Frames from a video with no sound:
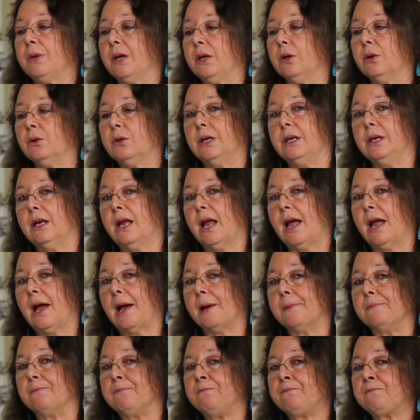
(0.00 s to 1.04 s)
peyote
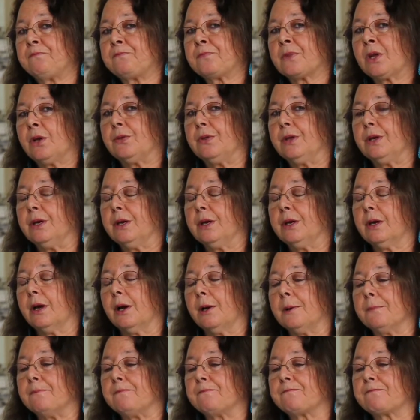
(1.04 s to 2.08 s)
and the
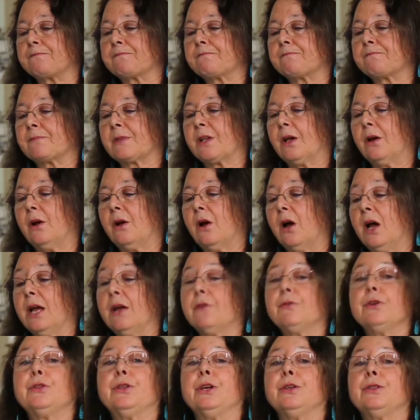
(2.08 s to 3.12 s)

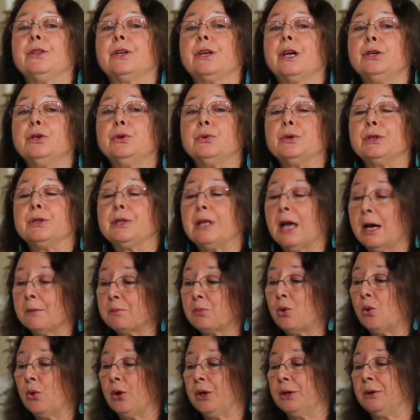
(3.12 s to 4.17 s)
everything that I knew at that
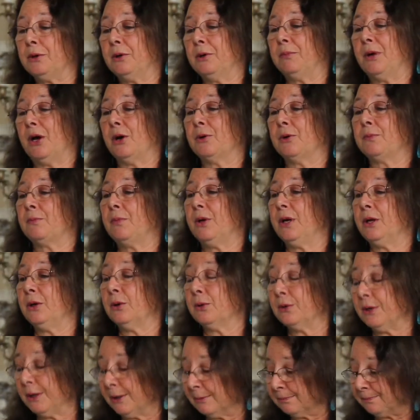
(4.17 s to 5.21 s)
point about
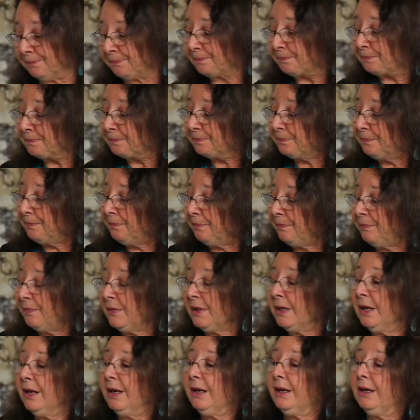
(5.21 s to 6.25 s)
peyote.
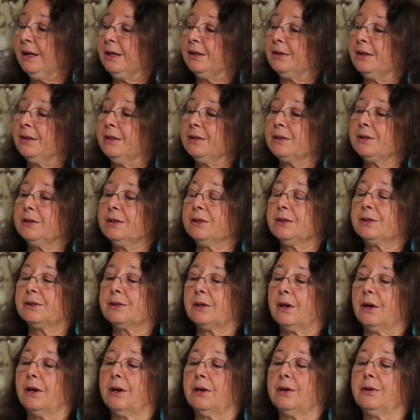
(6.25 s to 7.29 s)
This is
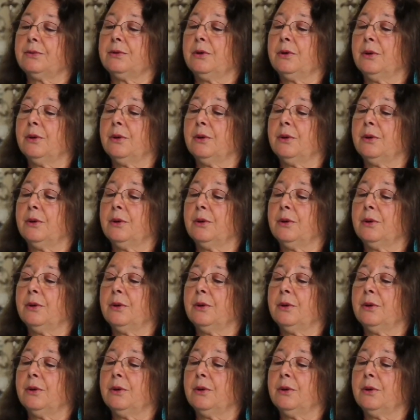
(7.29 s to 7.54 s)
a